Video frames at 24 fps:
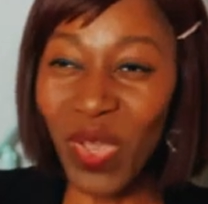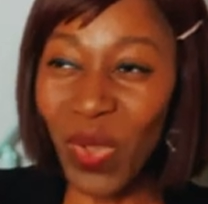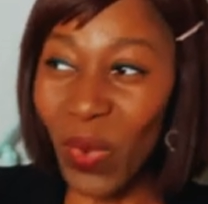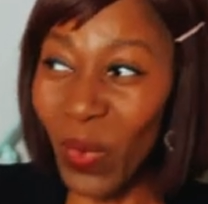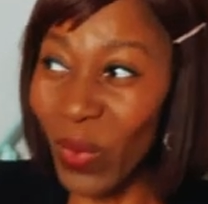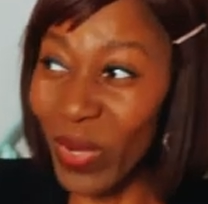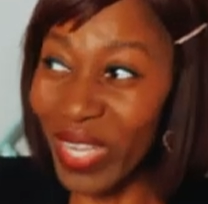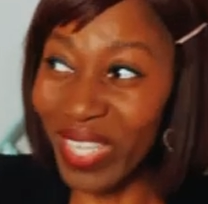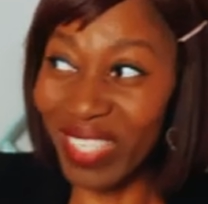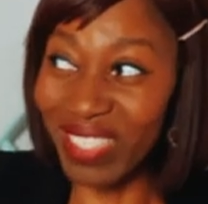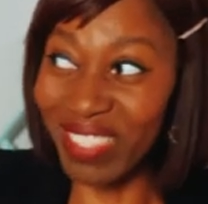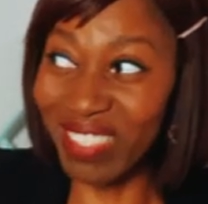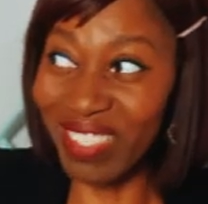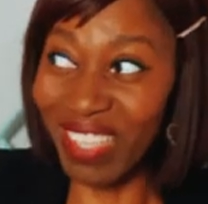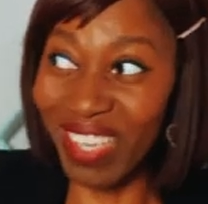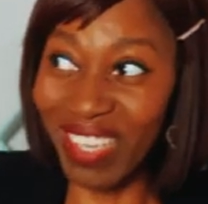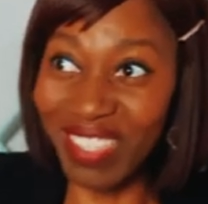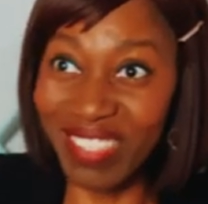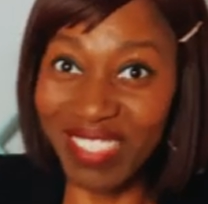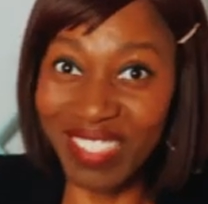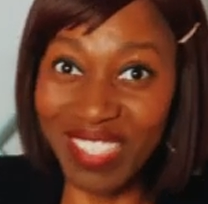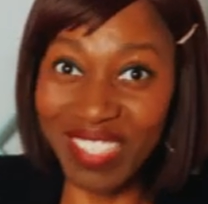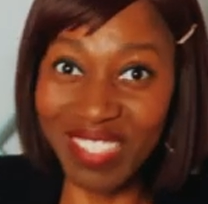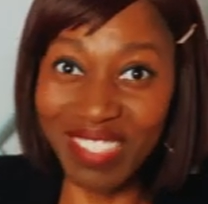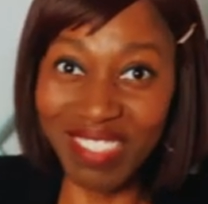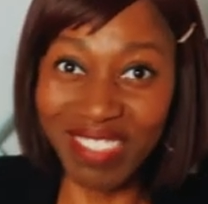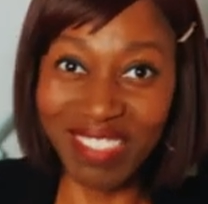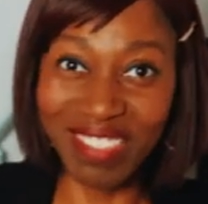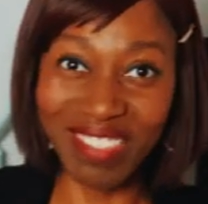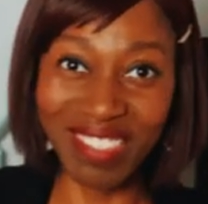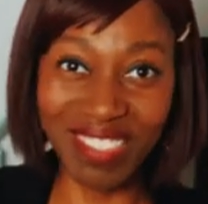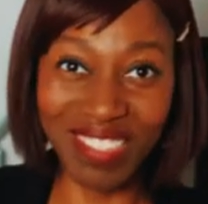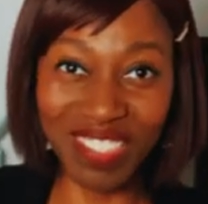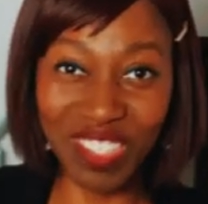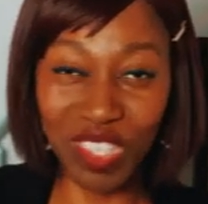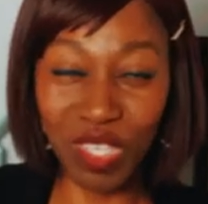all excited
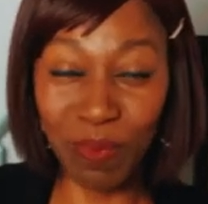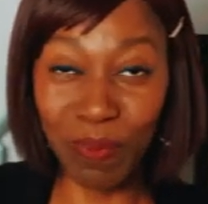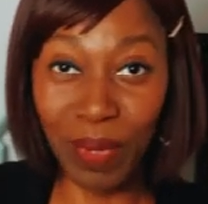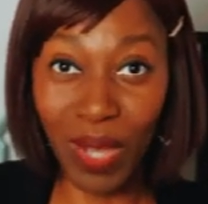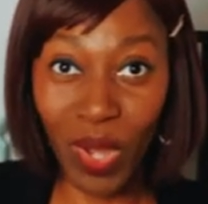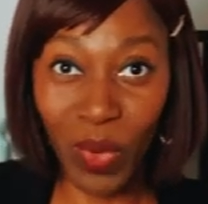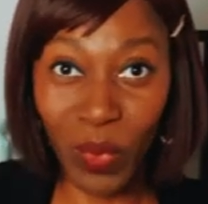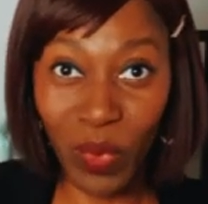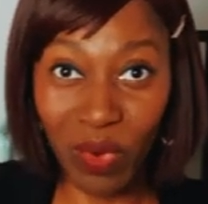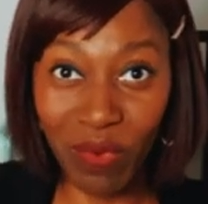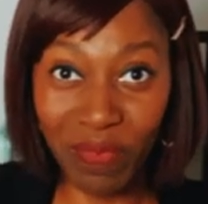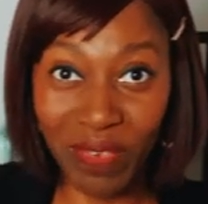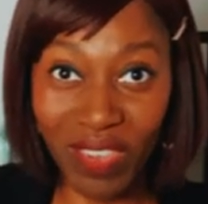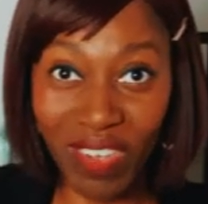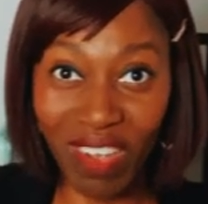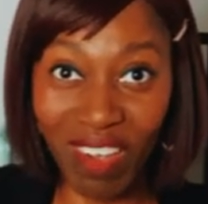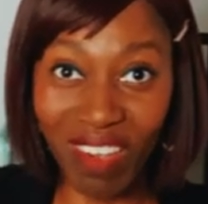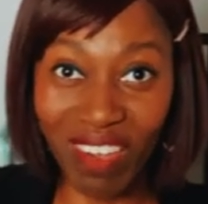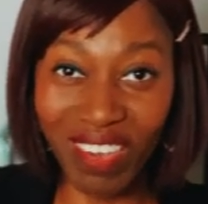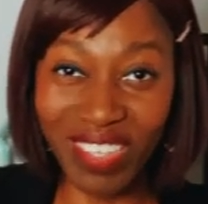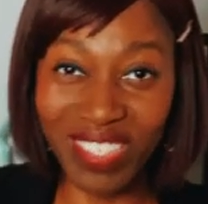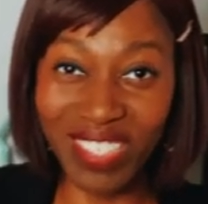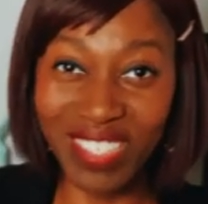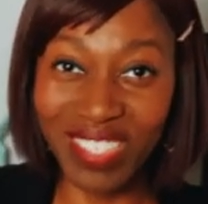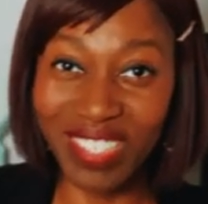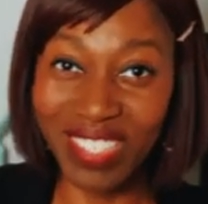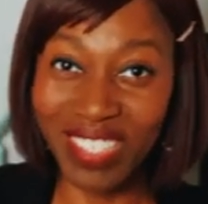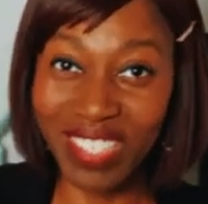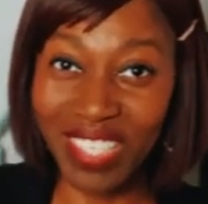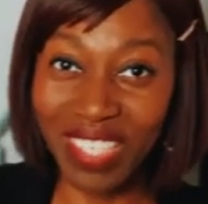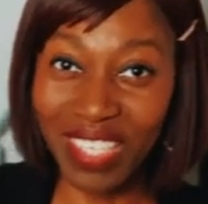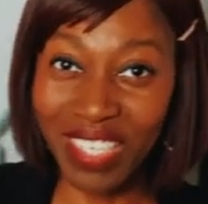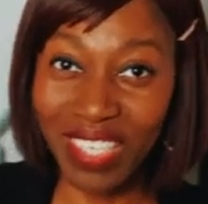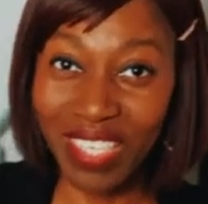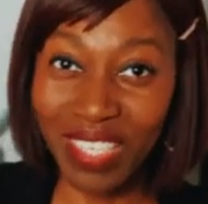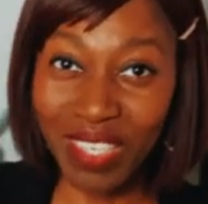to see the power of God,
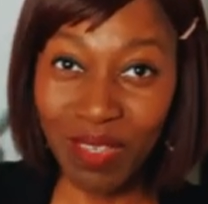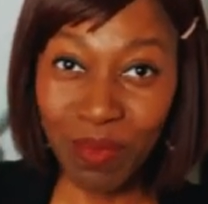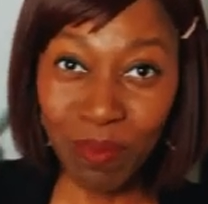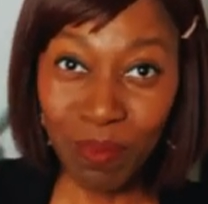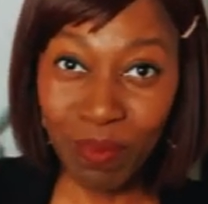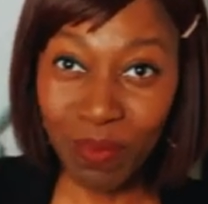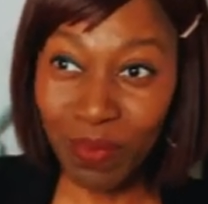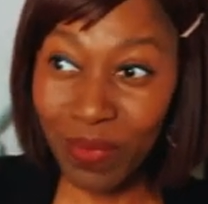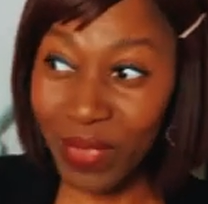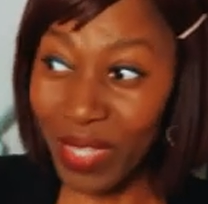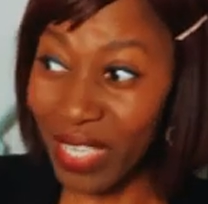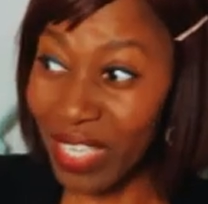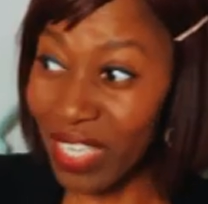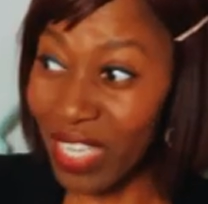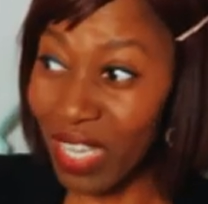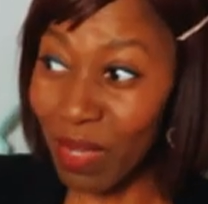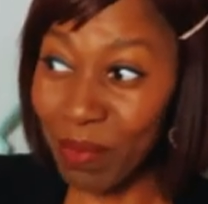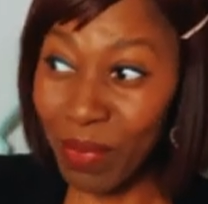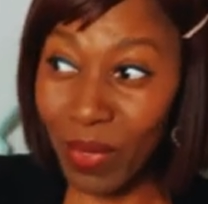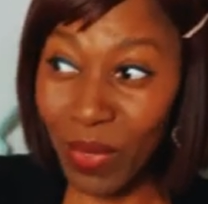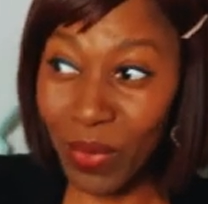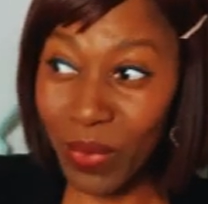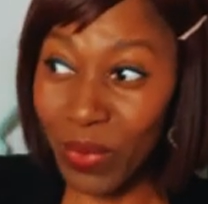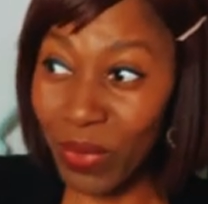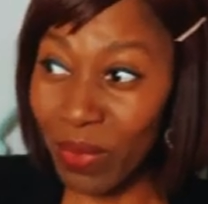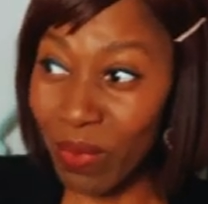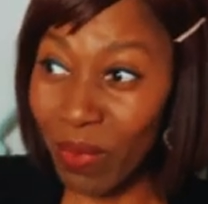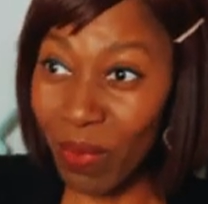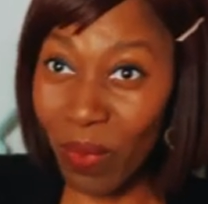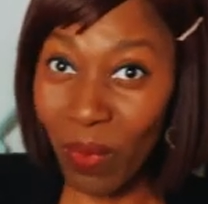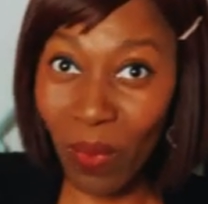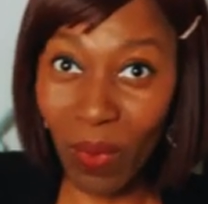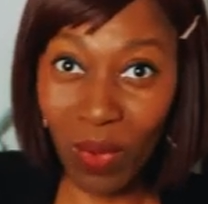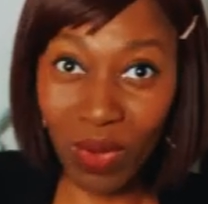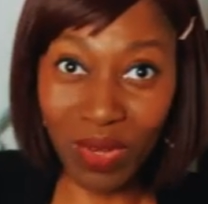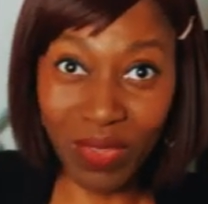thinking about
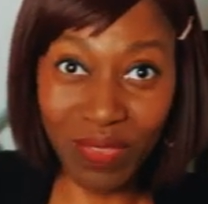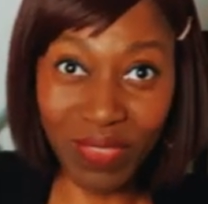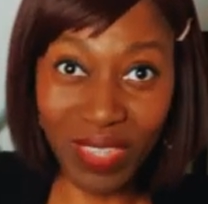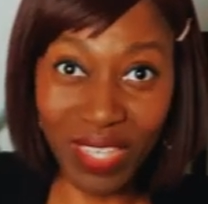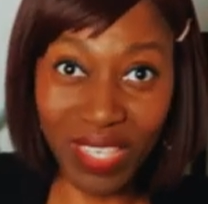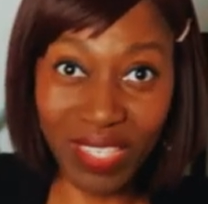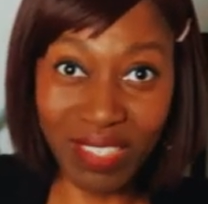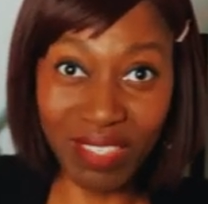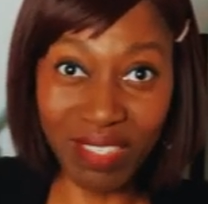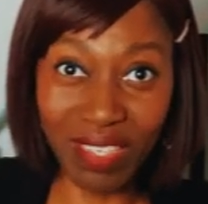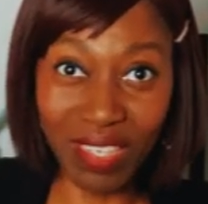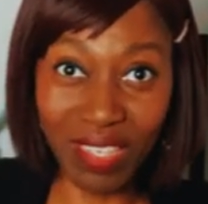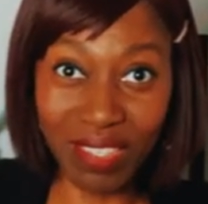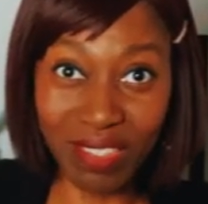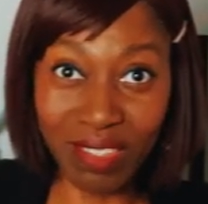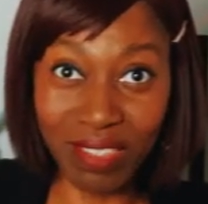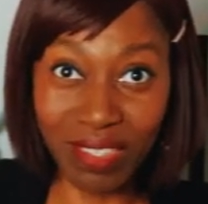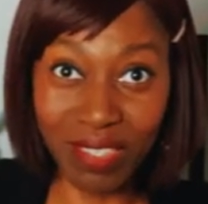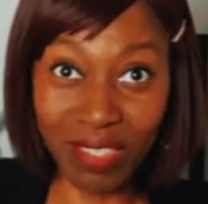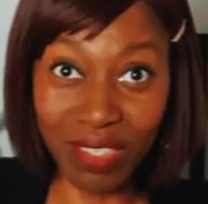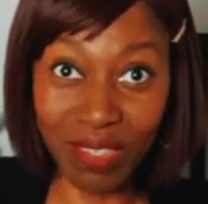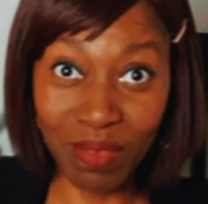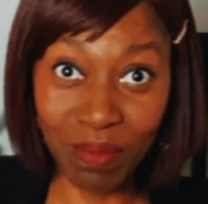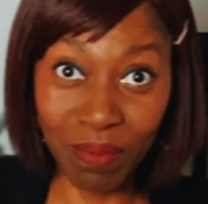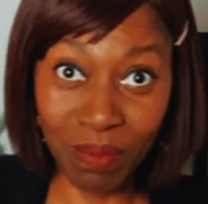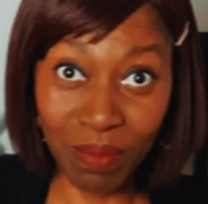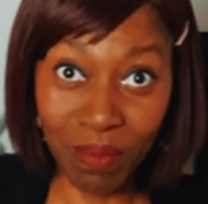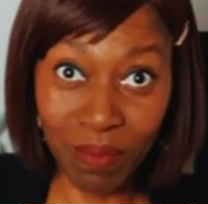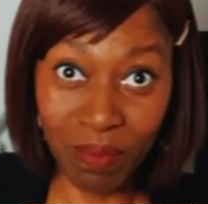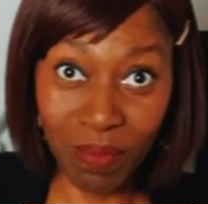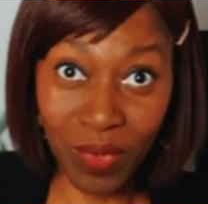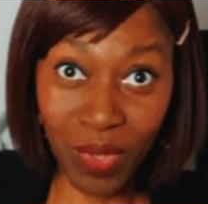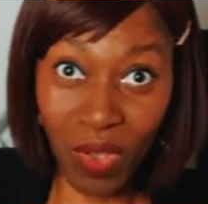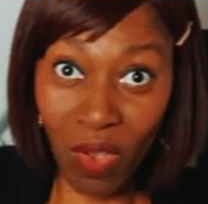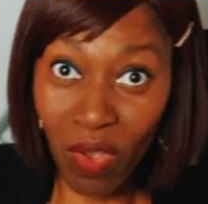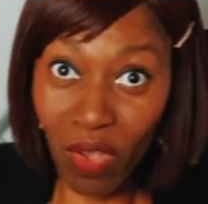all the things that
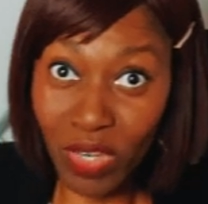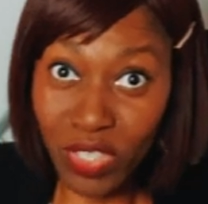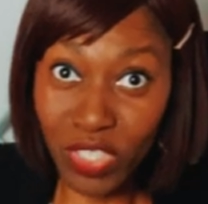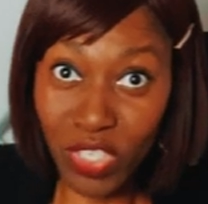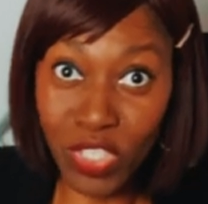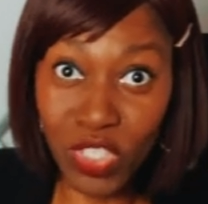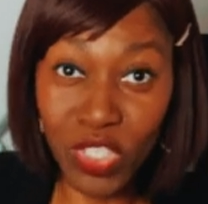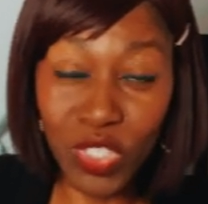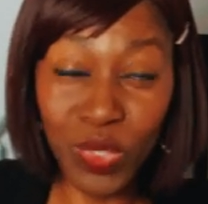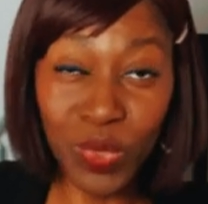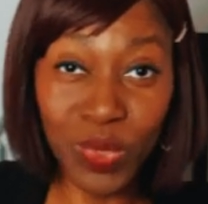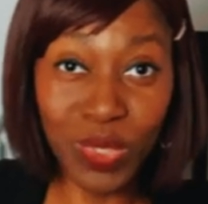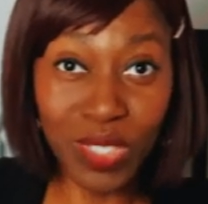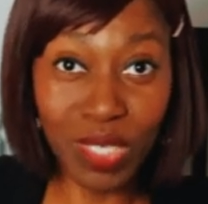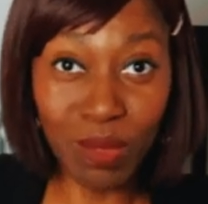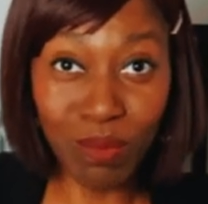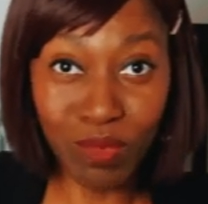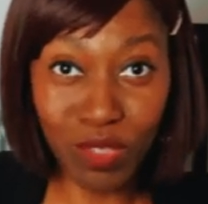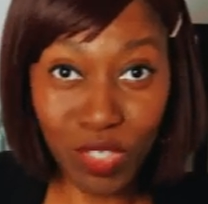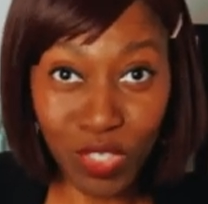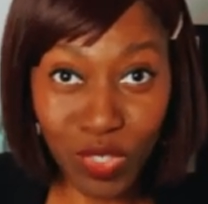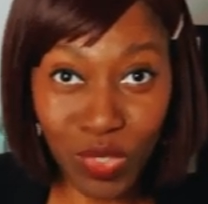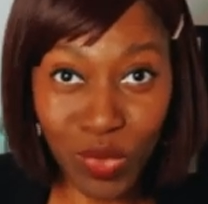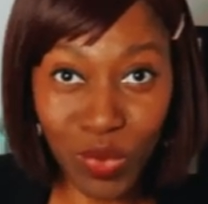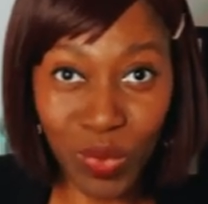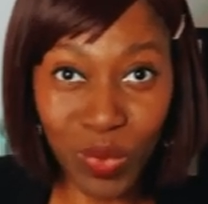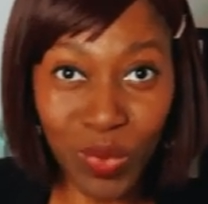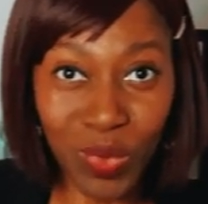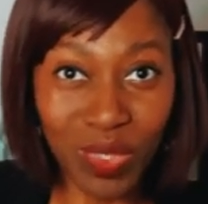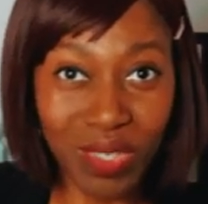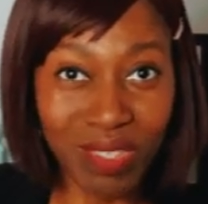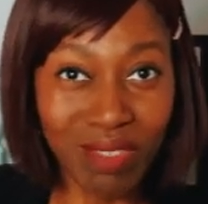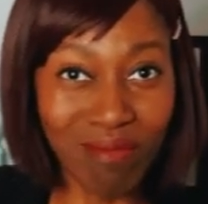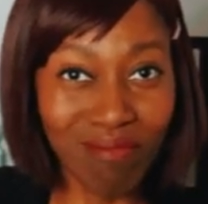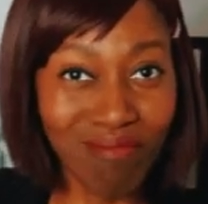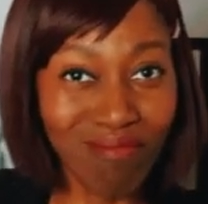God could use him to do.